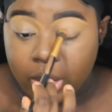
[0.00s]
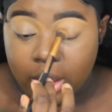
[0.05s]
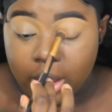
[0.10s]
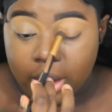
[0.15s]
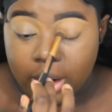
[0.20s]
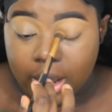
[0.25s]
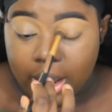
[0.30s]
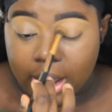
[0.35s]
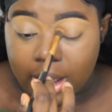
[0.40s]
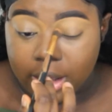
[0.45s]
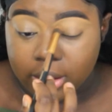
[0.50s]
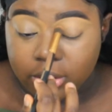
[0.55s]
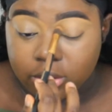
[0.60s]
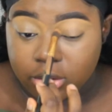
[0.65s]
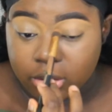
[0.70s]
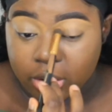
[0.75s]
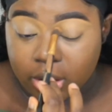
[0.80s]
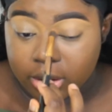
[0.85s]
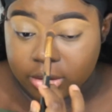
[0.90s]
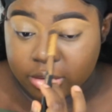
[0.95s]
And I asked
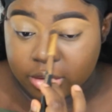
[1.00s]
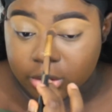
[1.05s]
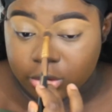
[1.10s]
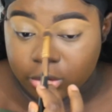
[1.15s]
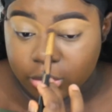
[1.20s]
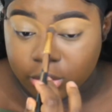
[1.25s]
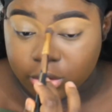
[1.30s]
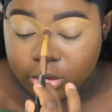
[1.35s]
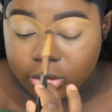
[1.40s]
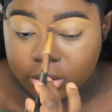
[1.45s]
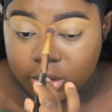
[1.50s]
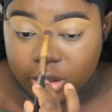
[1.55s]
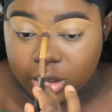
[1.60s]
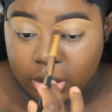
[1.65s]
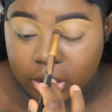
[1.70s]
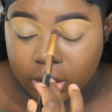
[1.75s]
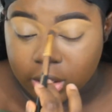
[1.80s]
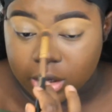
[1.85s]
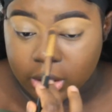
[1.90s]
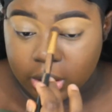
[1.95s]
her, I said, do you
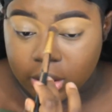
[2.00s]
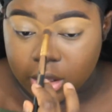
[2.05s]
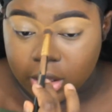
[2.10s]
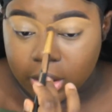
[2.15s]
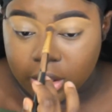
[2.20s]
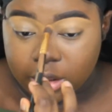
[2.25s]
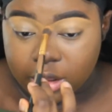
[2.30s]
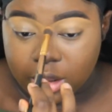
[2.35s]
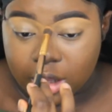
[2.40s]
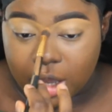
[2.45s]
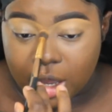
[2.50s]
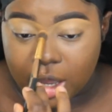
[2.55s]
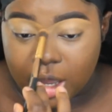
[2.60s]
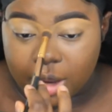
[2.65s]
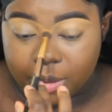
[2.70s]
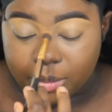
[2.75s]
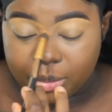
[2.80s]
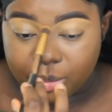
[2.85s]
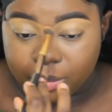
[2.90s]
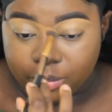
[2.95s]
think that,
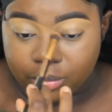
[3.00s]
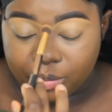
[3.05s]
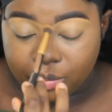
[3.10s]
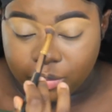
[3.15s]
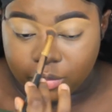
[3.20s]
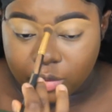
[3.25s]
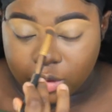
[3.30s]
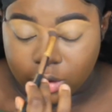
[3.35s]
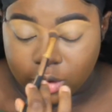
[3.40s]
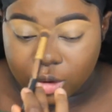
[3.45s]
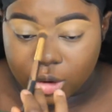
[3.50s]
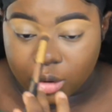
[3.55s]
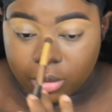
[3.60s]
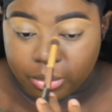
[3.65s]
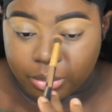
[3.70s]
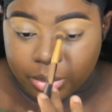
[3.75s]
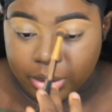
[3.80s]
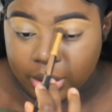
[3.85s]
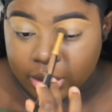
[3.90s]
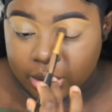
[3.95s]

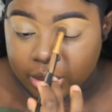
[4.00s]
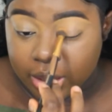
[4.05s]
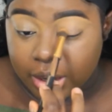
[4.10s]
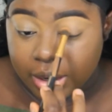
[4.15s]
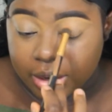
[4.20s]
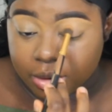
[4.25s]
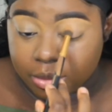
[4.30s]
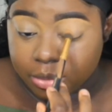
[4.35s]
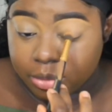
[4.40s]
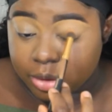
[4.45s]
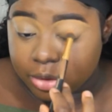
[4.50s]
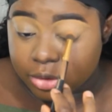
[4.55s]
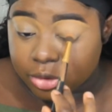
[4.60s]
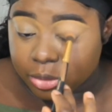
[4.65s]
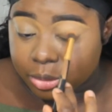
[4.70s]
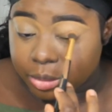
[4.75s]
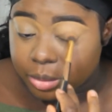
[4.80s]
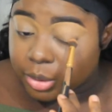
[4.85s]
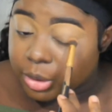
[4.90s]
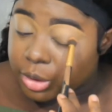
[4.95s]
being lighter means you're
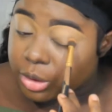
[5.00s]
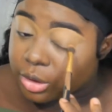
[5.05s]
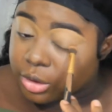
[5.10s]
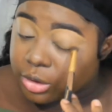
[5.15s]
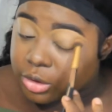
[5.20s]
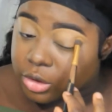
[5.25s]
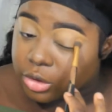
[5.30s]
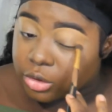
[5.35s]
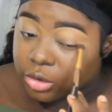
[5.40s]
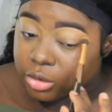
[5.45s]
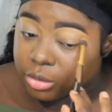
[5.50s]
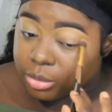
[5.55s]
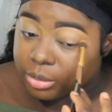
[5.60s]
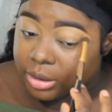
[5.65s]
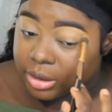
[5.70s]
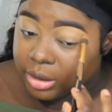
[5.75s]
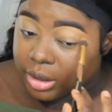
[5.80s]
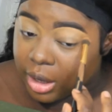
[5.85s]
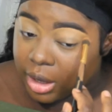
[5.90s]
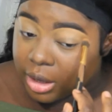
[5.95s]
prettier? And she told me
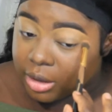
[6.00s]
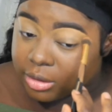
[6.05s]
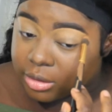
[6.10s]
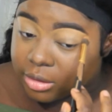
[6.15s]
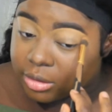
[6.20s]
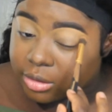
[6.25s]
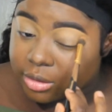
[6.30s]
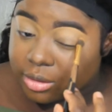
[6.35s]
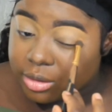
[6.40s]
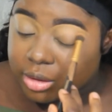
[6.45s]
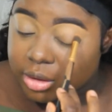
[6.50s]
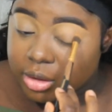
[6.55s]
yes.